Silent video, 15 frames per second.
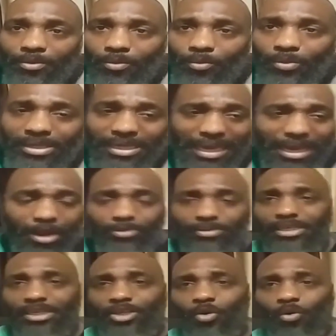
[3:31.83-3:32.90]
We not out
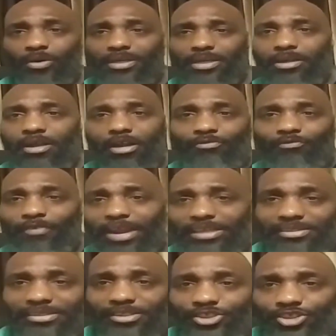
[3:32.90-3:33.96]
there going to gun
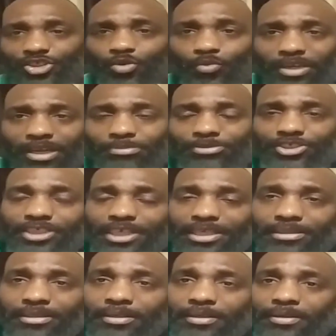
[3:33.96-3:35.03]
ranges and shooting up shit.
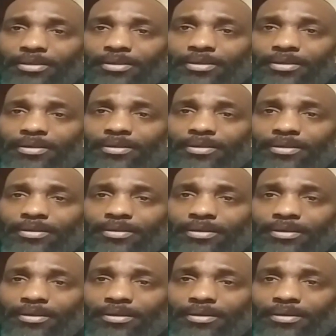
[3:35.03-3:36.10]

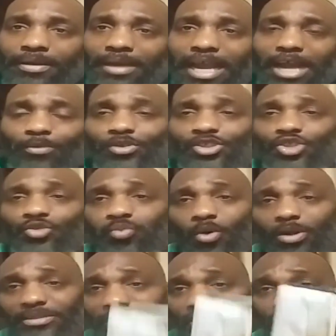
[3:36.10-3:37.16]
I was swore
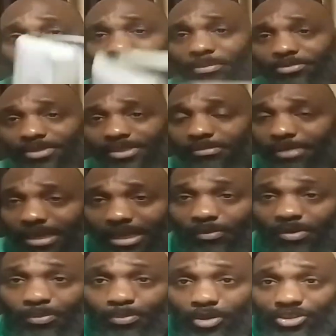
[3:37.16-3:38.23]
to the scriptures, man, and
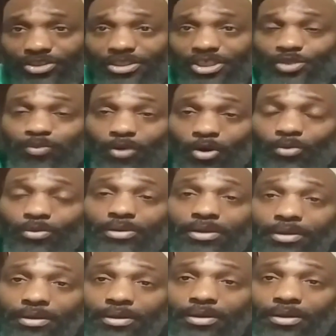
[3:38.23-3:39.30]
we pushing this word
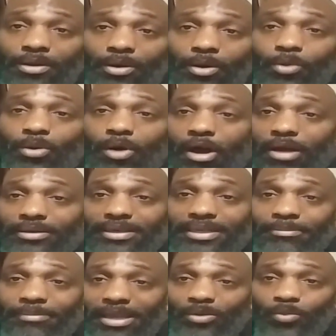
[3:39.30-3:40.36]
wholeheartedly,
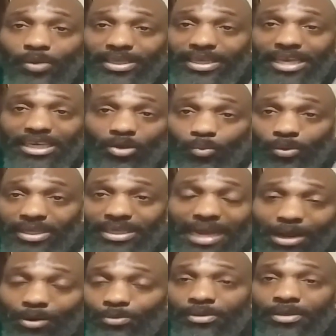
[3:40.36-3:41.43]
man, week in and week
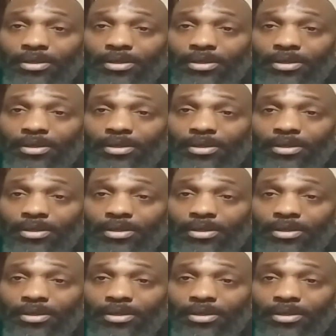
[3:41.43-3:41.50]
out.